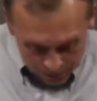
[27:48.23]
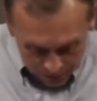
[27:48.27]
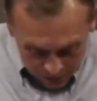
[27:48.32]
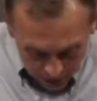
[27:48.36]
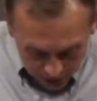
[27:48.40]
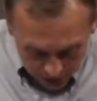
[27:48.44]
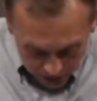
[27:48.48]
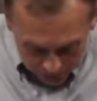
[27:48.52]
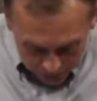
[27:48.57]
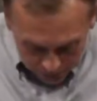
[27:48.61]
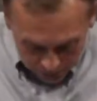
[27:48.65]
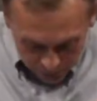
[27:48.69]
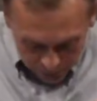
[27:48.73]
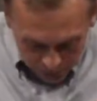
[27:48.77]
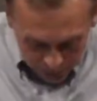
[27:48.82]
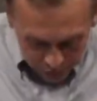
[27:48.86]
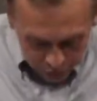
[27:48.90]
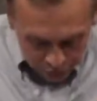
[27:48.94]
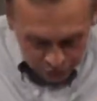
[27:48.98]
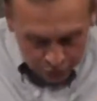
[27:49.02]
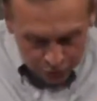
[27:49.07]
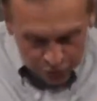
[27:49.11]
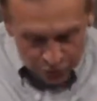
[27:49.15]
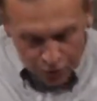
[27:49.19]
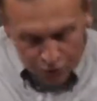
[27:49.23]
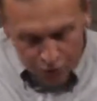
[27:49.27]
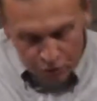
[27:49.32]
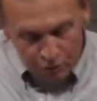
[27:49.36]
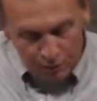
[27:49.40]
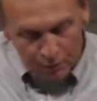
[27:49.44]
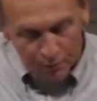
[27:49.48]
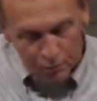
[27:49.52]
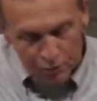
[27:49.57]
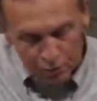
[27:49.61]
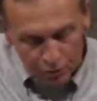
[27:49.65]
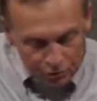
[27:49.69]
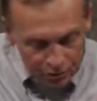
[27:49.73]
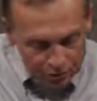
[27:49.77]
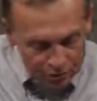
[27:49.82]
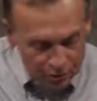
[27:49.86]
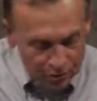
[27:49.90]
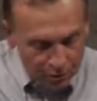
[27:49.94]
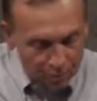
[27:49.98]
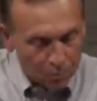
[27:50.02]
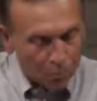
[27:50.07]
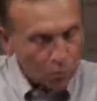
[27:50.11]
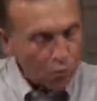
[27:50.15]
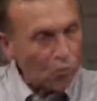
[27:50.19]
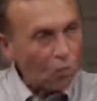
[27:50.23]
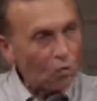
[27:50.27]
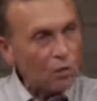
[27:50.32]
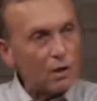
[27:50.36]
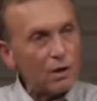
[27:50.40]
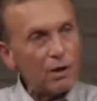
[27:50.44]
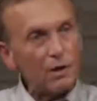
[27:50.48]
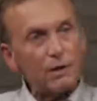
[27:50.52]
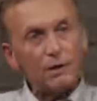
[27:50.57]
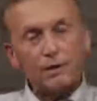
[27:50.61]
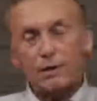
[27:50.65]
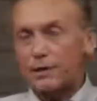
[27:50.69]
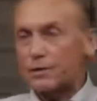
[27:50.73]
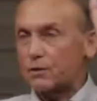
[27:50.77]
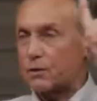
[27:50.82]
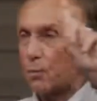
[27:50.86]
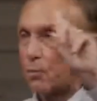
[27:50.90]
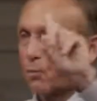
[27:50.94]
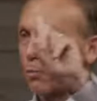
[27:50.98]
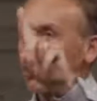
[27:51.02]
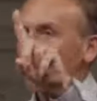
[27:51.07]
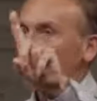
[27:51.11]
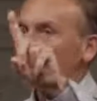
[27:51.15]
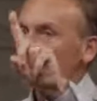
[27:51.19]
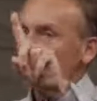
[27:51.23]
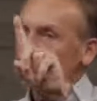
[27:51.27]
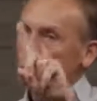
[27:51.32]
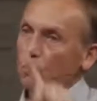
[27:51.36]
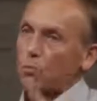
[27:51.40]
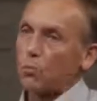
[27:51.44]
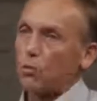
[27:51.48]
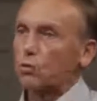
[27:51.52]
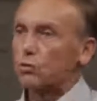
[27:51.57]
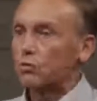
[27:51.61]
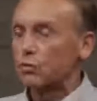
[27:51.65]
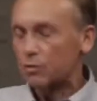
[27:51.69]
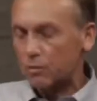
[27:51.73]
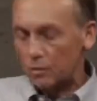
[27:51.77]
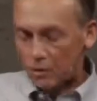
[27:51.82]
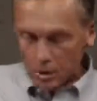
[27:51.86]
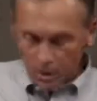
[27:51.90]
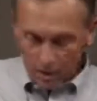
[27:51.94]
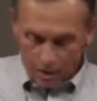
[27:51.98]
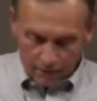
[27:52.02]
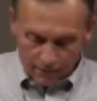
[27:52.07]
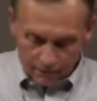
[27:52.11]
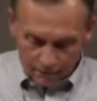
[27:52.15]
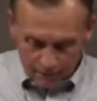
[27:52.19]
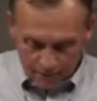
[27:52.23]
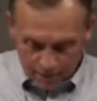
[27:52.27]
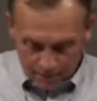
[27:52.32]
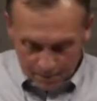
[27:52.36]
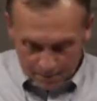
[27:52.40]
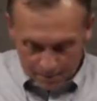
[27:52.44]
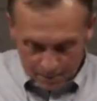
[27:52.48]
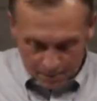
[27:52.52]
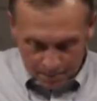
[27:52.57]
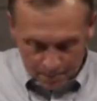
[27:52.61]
But God, we know through the scripture, is number one, it's a principled love.